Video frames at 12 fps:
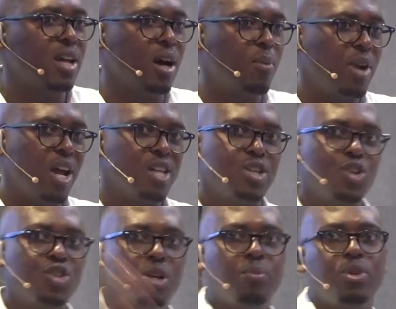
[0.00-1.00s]
The
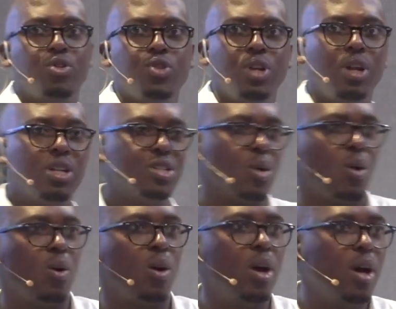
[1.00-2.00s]
harmonization between
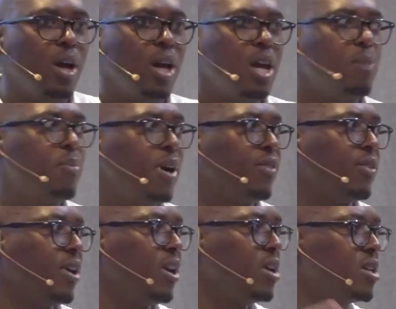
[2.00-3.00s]
in-store,
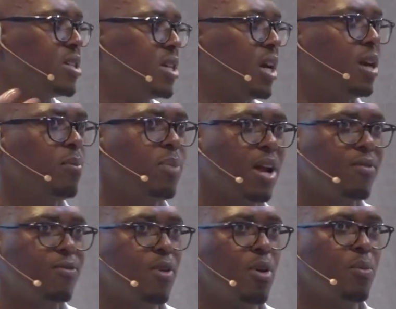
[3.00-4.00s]
in-person, single
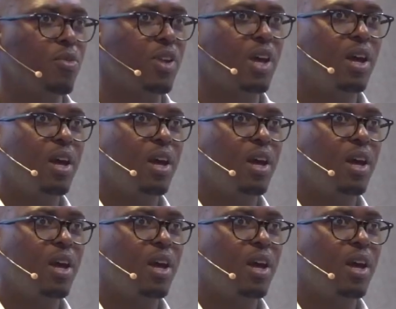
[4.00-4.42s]
platforms,